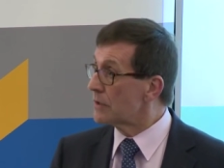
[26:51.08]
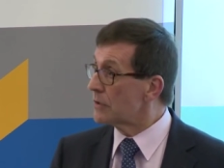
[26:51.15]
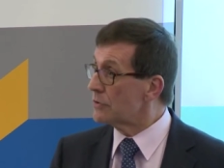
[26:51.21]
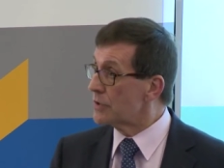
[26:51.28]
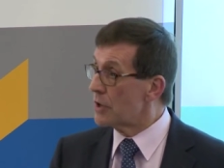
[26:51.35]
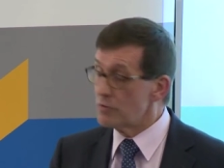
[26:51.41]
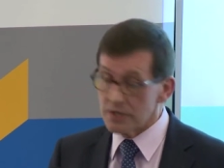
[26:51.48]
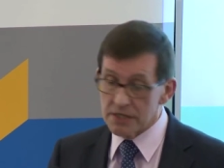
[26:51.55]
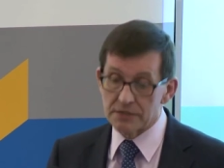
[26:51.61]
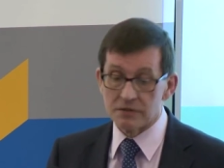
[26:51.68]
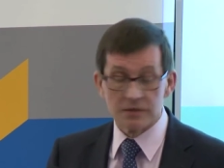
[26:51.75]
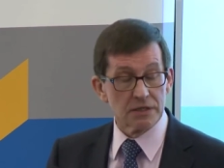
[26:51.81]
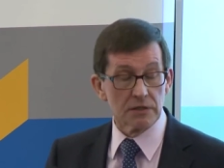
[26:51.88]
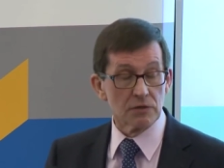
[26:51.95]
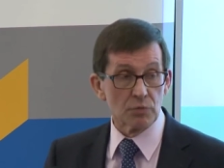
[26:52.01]
You don't need to
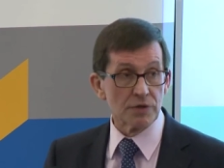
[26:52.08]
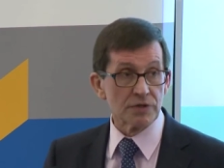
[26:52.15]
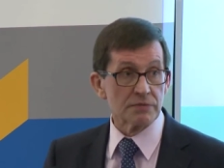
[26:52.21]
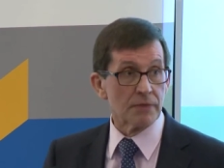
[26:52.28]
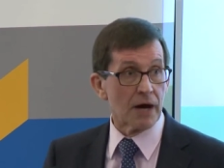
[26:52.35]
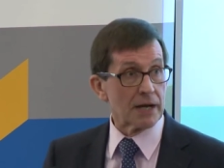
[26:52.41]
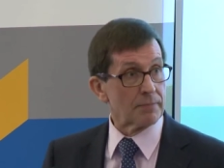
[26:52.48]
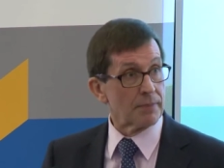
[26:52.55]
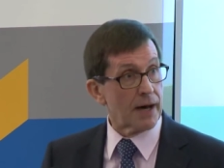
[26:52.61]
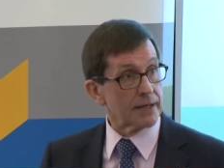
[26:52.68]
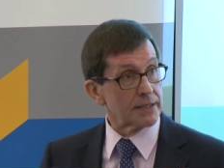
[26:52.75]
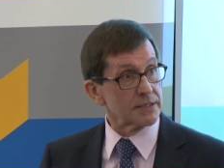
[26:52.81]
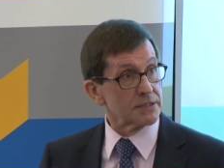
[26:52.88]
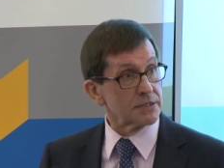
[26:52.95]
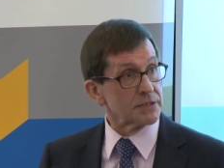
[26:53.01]
deal with the minor
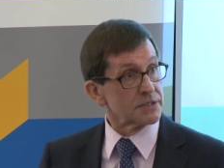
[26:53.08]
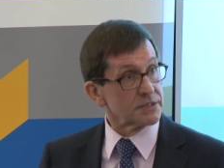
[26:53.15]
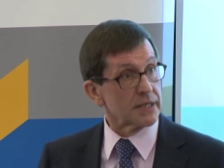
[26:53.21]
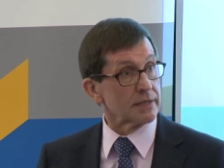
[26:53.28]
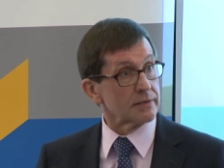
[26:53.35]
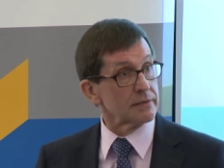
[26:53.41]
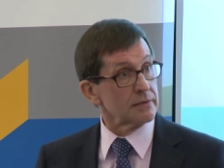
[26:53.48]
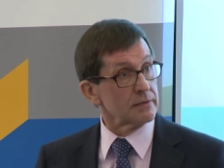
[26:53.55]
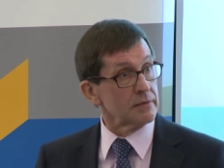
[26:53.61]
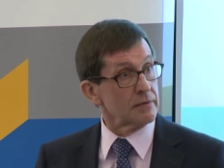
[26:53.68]
parties in the Senate.